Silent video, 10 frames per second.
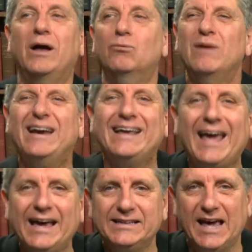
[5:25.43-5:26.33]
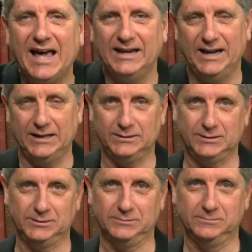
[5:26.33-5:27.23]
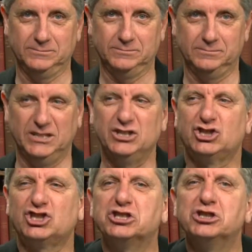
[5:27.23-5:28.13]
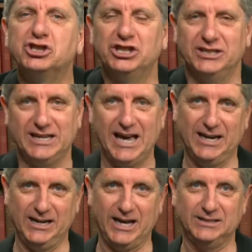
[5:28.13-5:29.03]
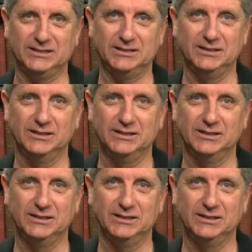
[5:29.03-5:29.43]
renegade candidates, insurgent candidates.